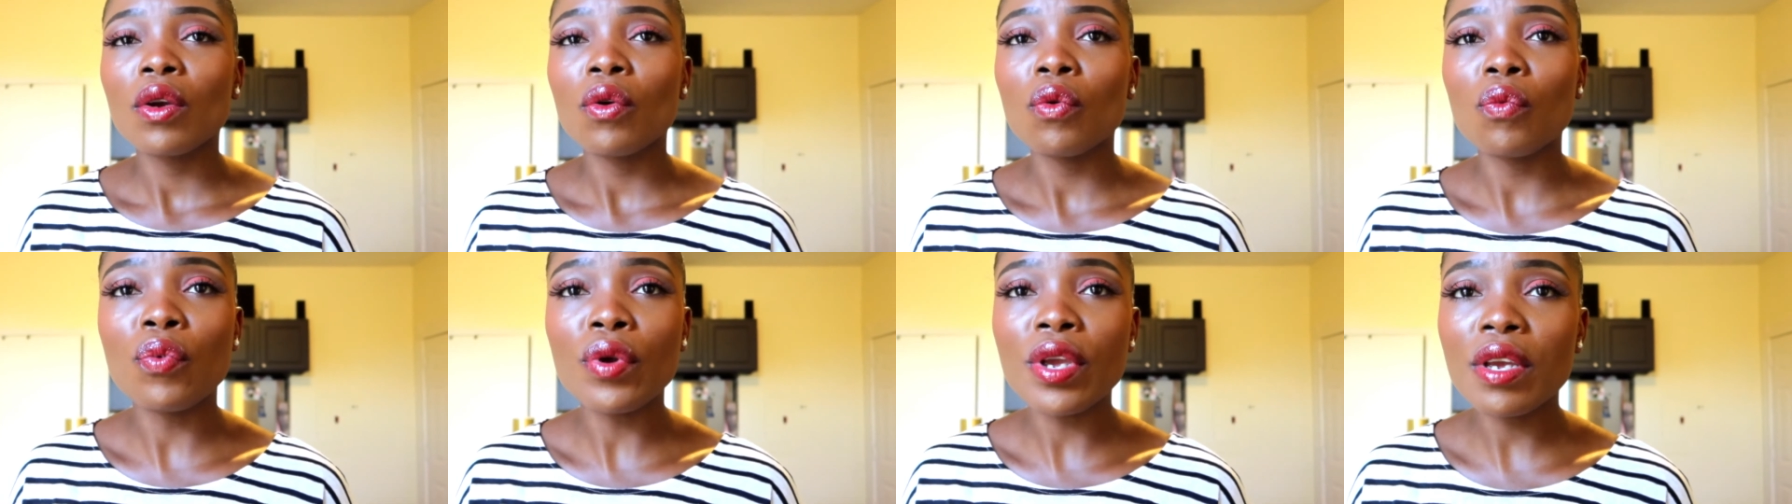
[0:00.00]

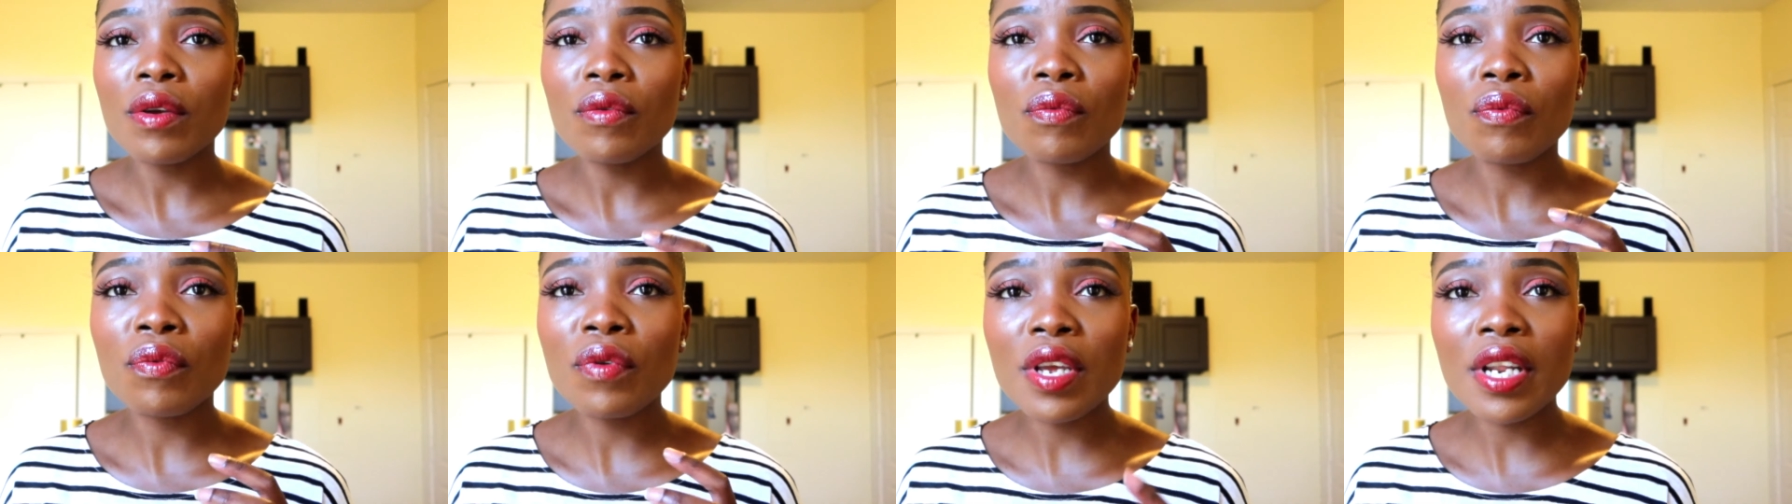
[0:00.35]
We
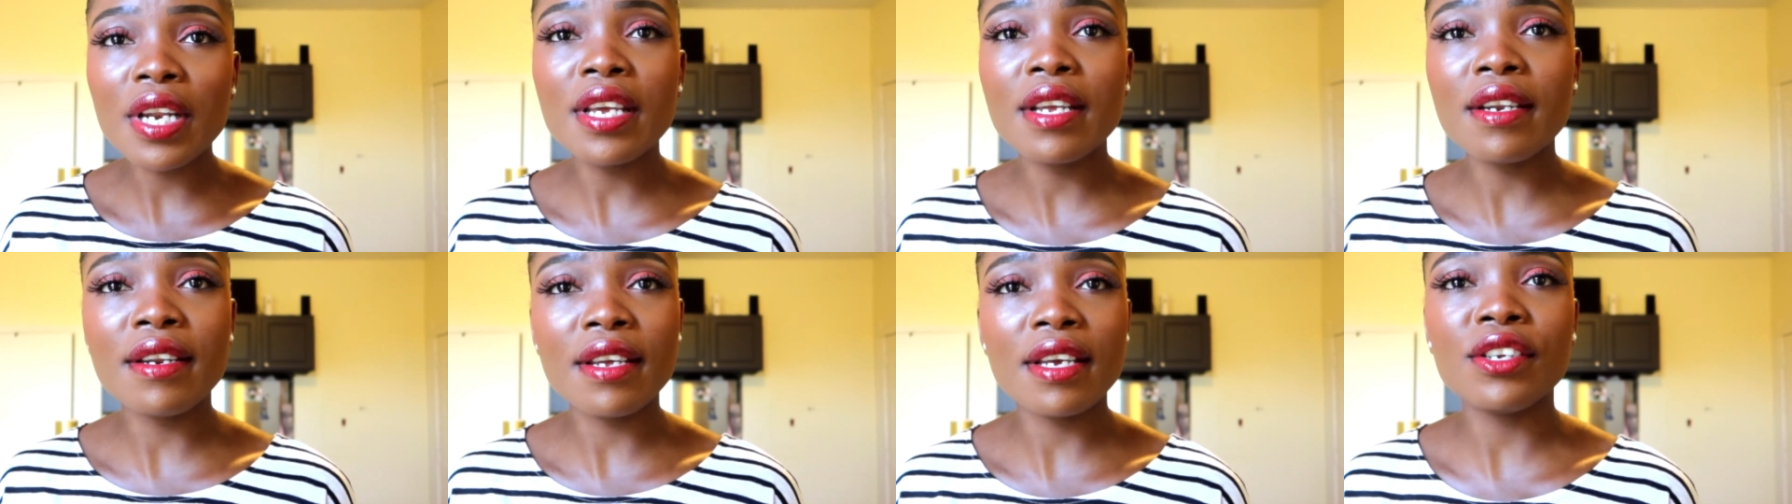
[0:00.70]

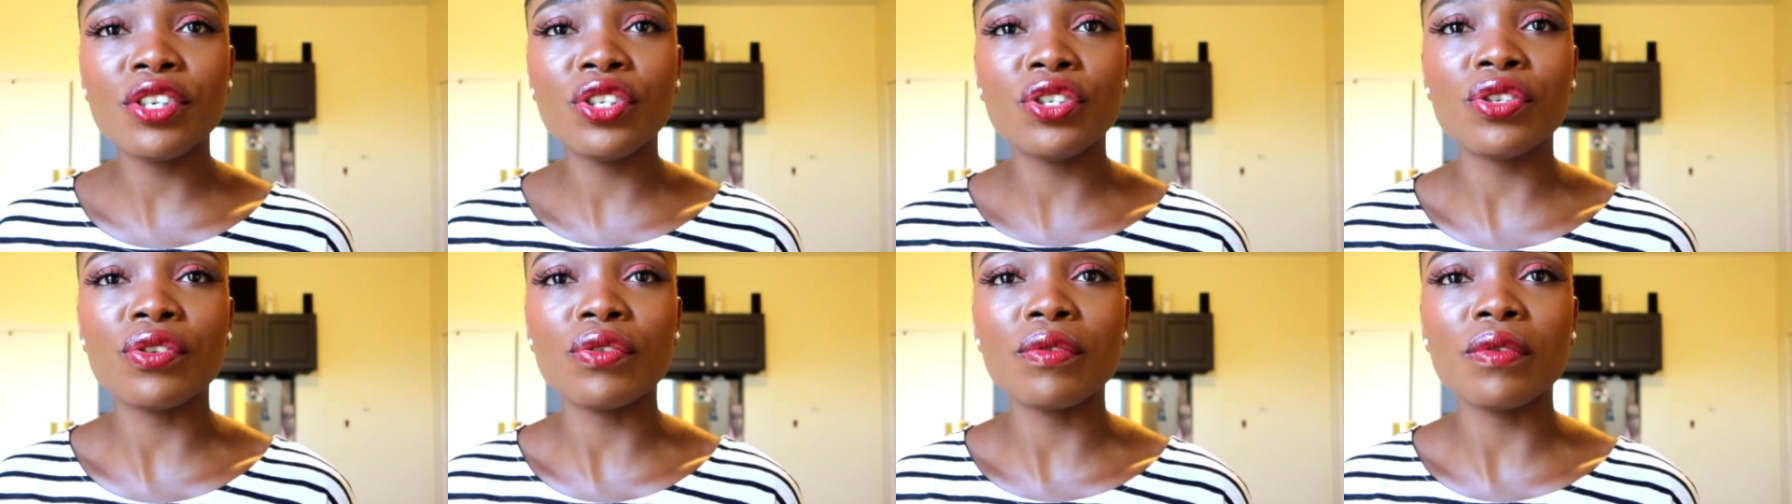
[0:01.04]
really need
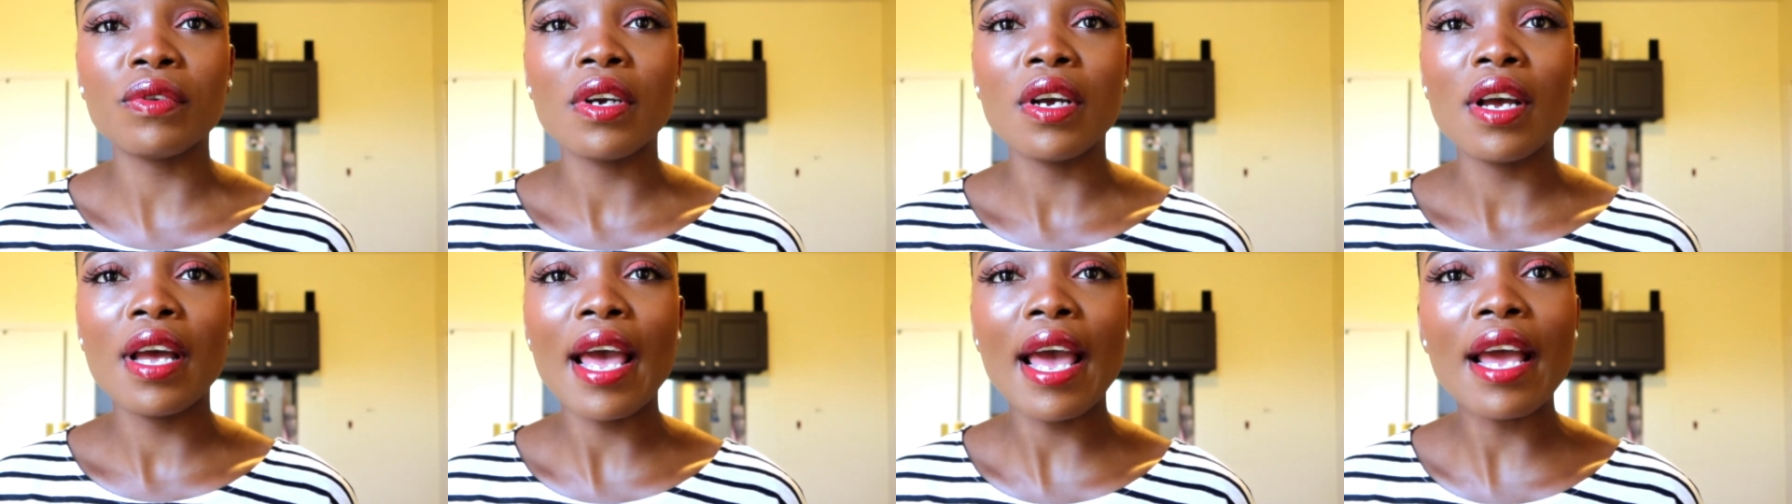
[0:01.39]
you.
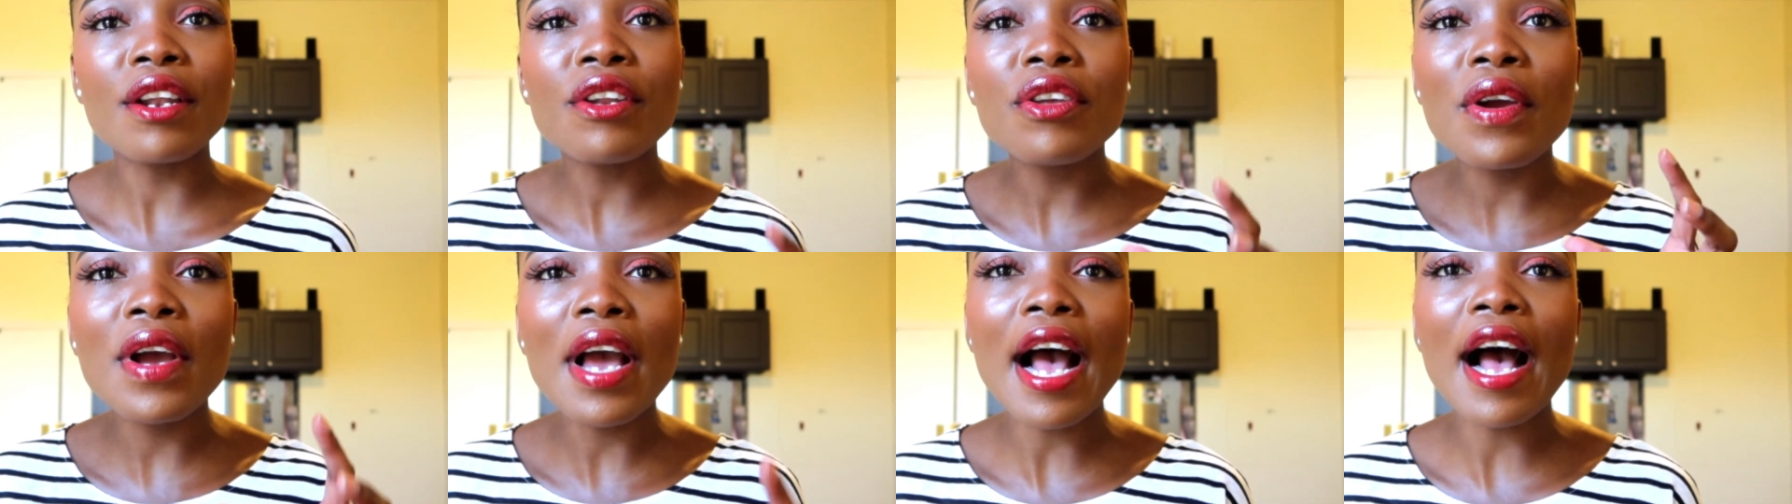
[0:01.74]
And
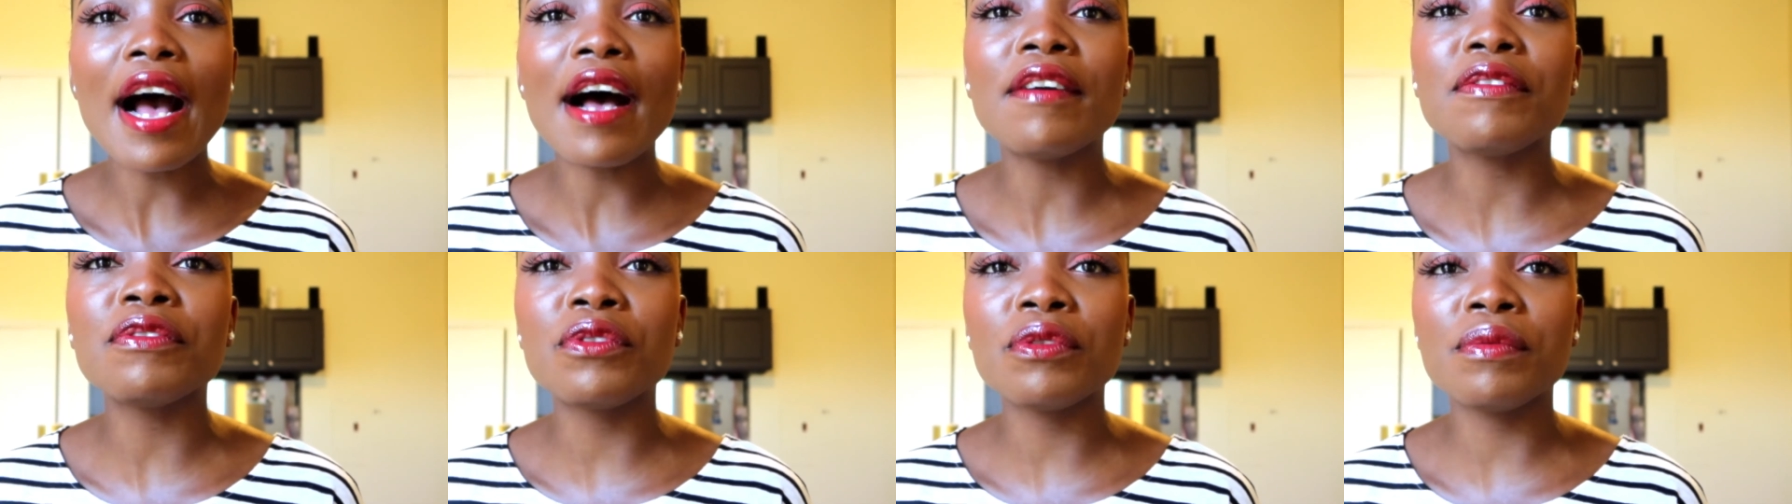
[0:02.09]
you
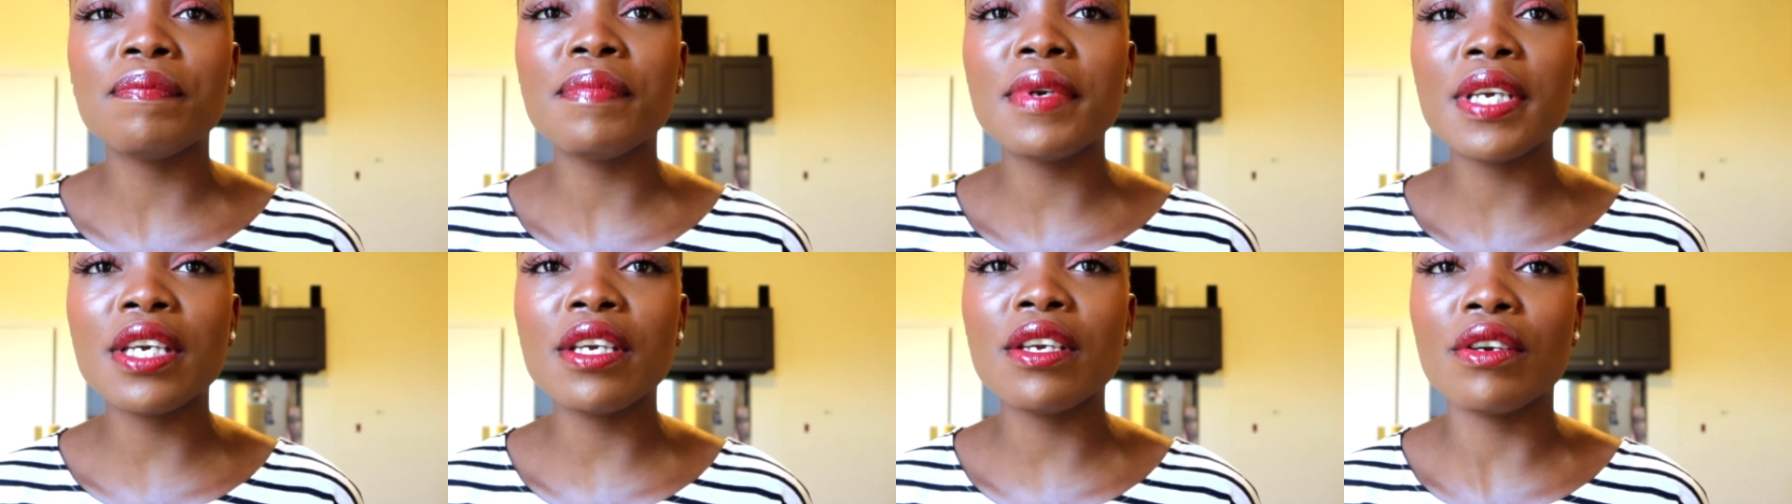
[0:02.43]
have to
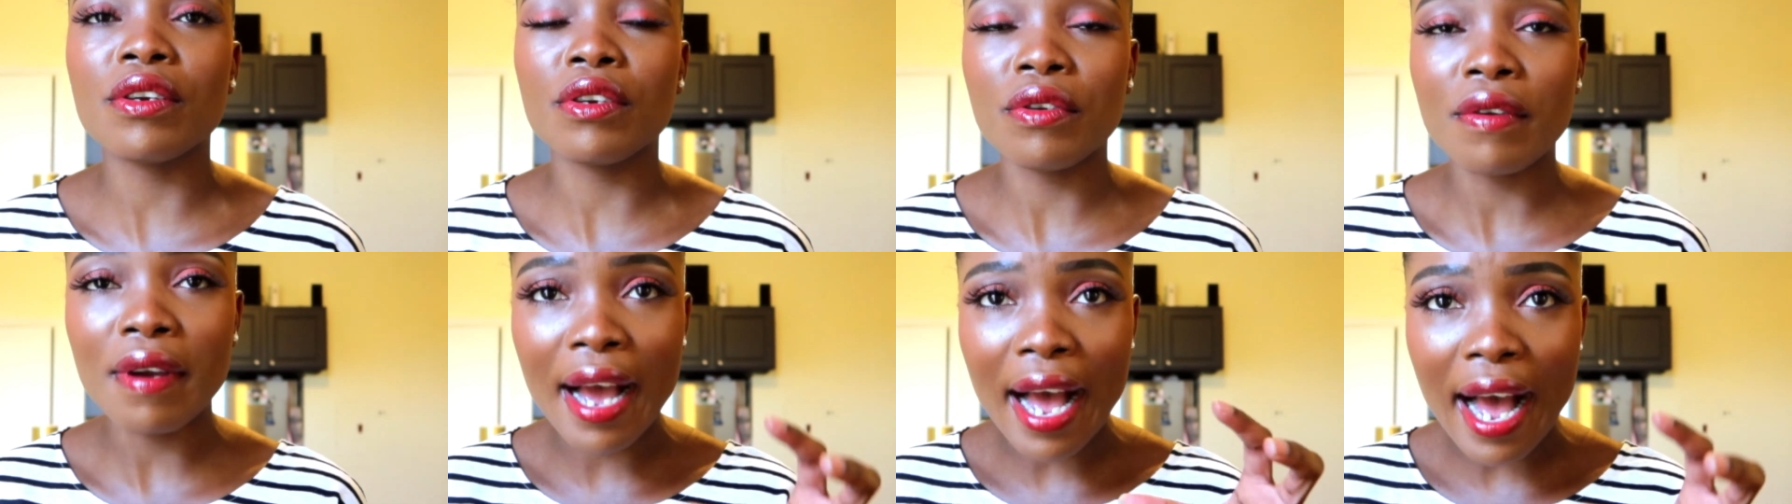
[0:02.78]
be here.
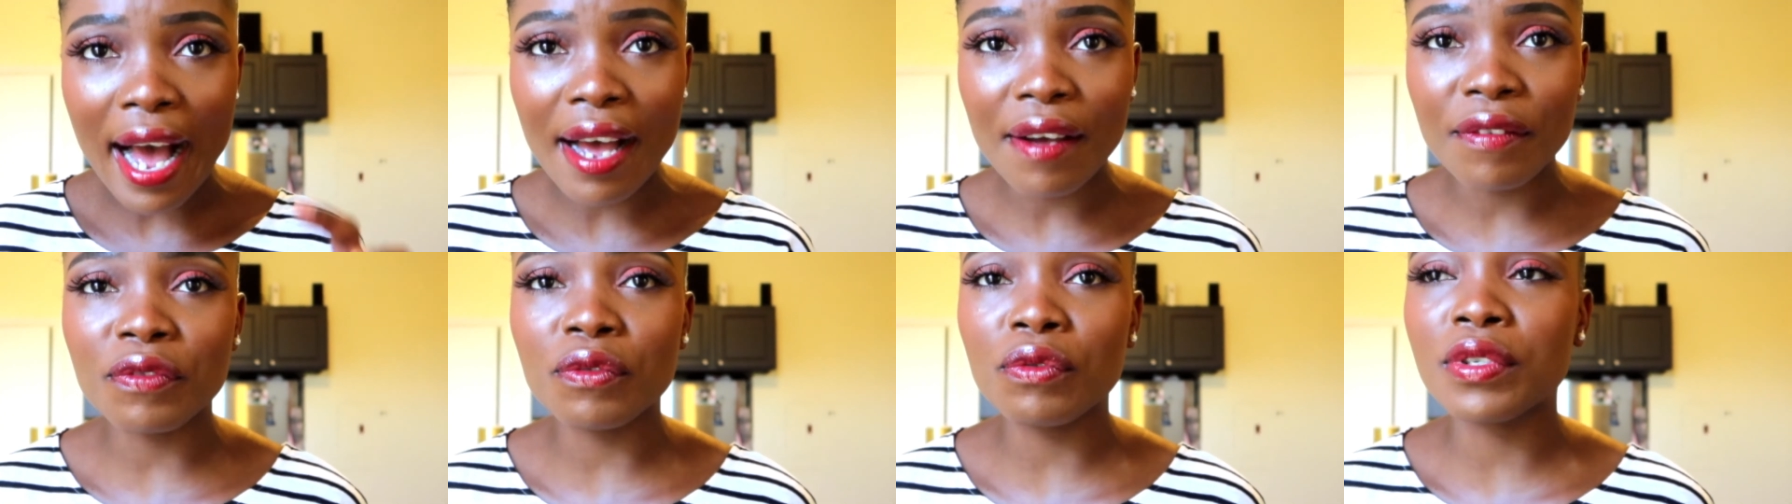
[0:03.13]
You
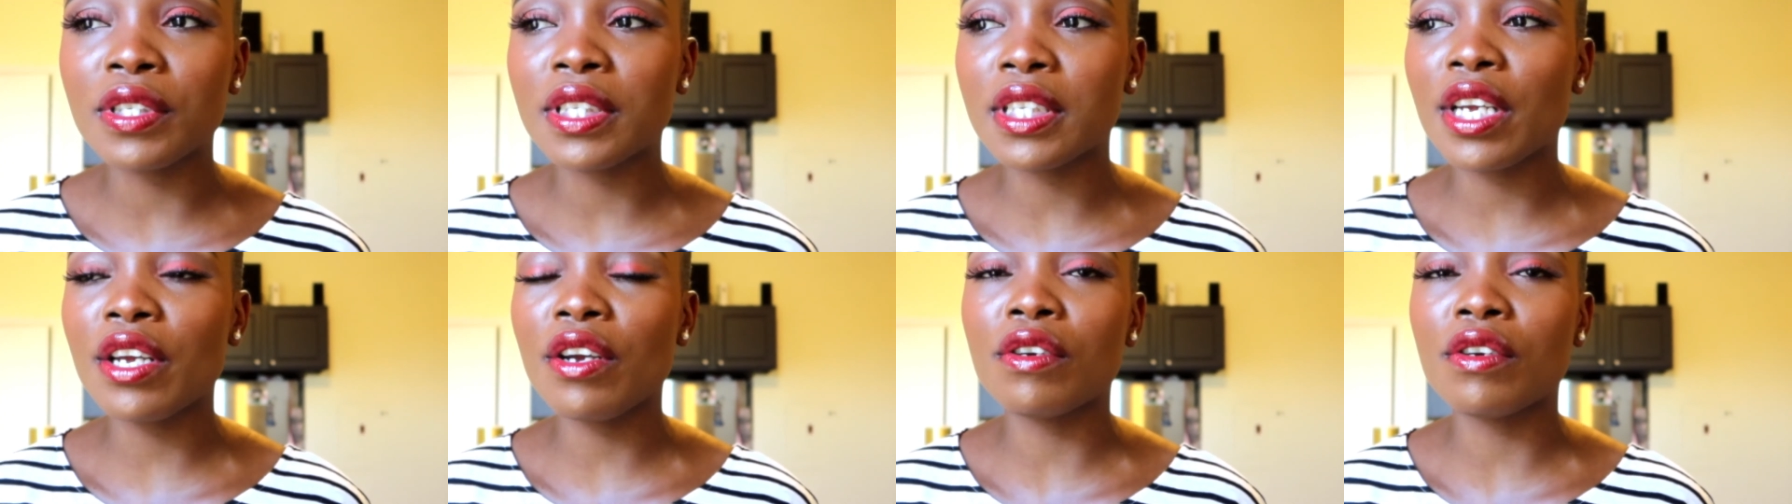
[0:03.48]
have to stay